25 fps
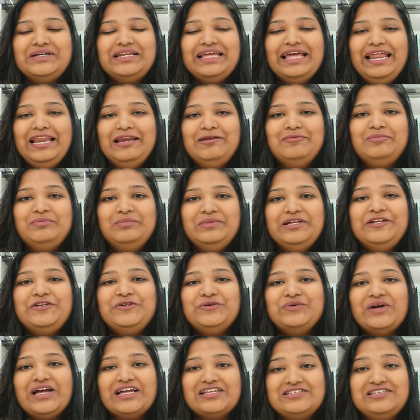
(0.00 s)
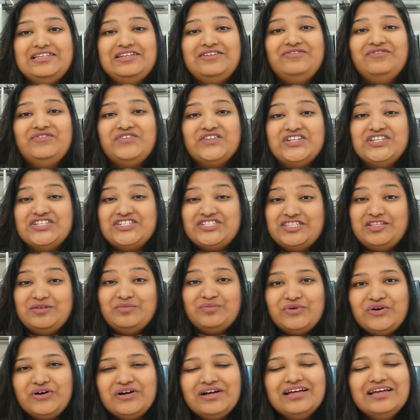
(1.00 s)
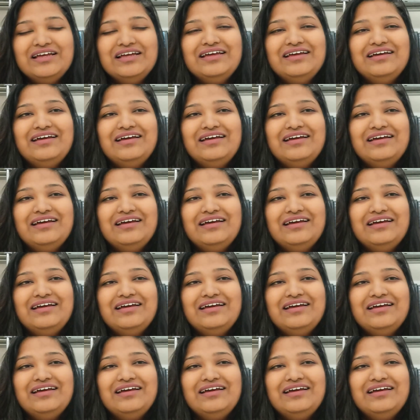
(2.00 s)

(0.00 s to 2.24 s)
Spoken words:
helped me to actually finish the book,